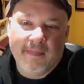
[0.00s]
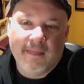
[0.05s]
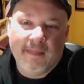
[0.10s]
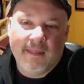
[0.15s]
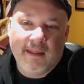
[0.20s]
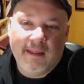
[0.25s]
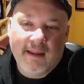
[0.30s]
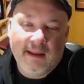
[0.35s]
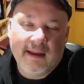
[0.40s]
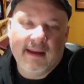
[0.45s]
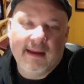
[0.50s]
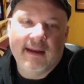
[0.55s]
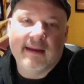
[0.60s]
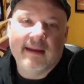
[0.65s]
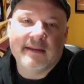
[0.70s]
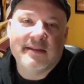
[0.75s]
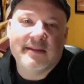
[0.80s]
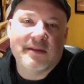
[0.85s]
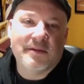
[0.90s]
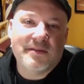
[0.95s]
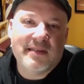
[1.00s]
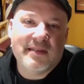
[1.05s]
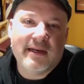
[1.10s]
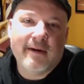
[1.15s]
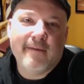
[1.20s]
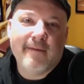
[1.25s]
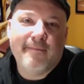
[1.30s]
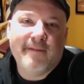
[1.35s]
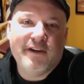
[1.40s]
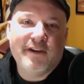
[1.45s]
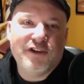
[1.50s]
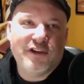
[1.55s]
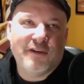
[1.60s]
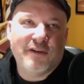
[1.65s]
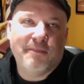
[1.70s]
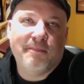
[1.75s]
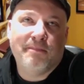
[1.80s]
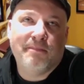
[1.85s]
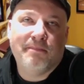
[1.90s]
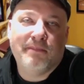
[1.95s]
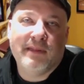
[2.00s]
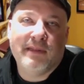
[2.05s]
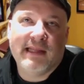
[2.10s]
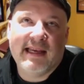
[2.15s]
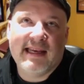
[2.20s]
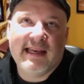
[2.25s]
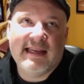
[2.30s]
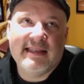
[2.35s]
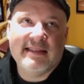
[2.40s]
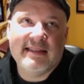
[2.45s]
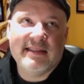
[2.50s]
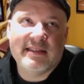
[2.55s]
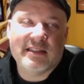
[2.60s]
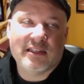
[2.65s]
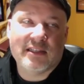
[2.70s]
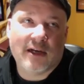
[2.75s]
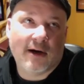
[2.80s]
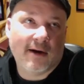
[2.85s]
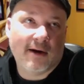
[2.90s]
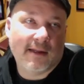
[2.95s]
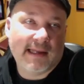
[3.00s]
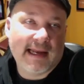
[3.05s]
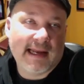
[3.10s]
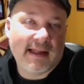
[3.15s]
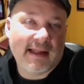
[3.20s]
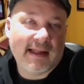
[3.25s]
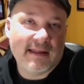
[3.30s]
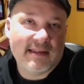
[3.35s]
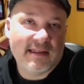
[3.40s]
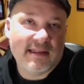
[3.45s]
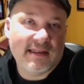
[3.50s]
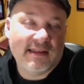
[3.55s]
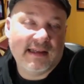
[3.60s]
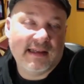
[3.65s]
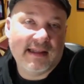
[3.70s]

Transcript: Yeah, so Sarah Fisher plays Carly Allison,